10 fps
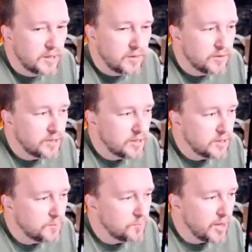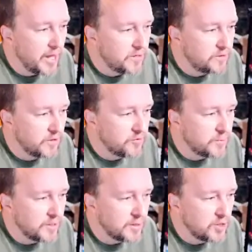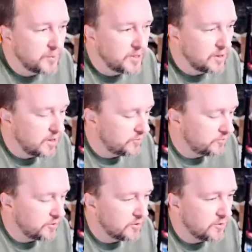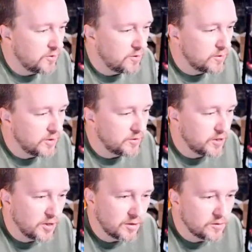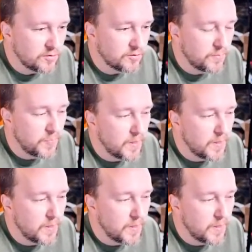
The black tends to be a little bit glossier than the colors.